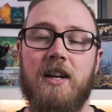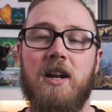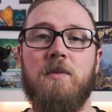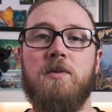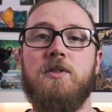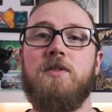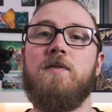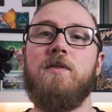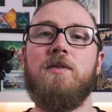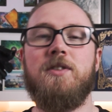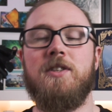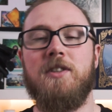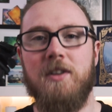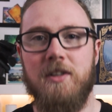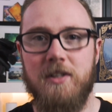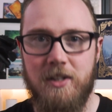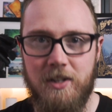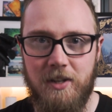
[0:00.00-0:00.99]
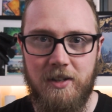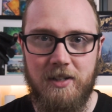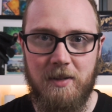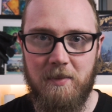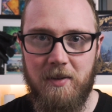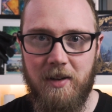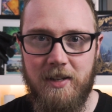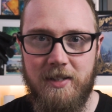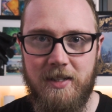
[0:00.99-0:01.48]
No one's forcing you to use
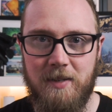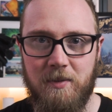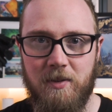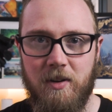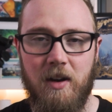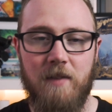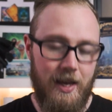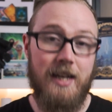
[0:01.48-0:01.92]
something like SimCraft.